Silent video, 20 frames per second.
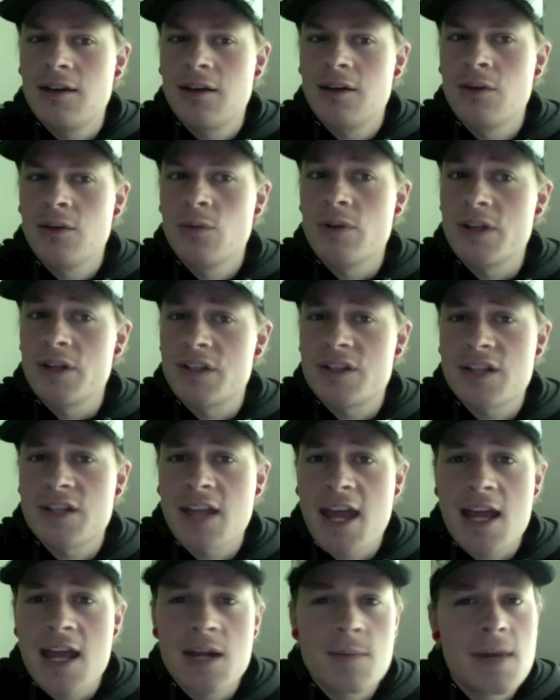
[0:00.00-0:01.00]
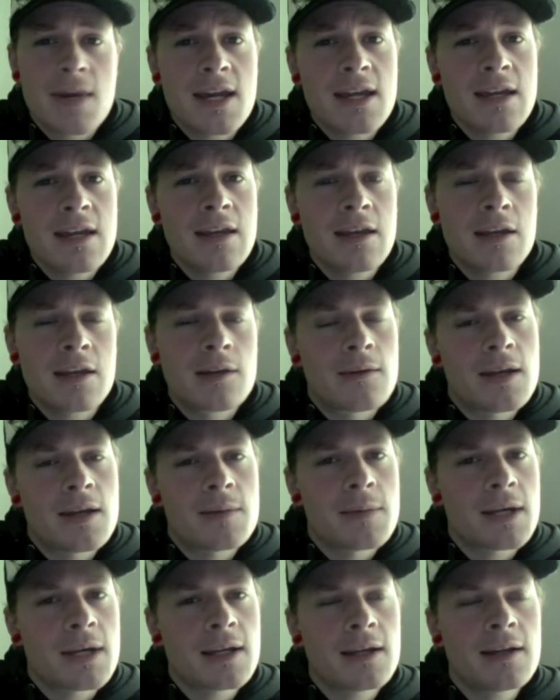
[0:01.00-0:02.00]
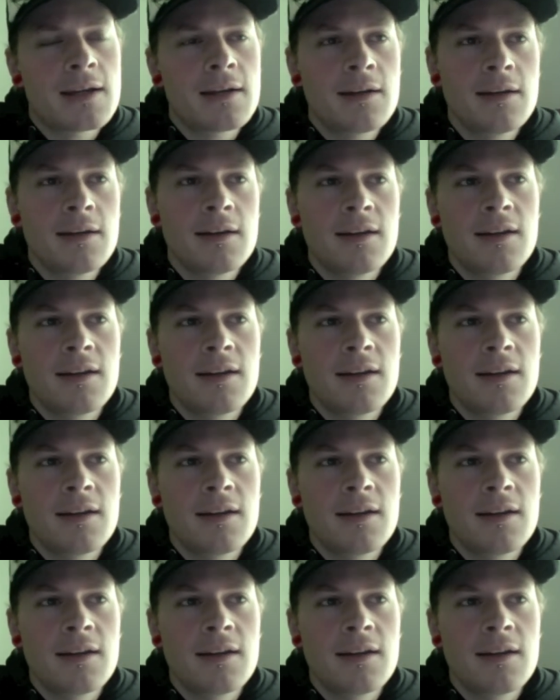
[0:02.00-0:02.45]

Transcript: watch anime and read manga,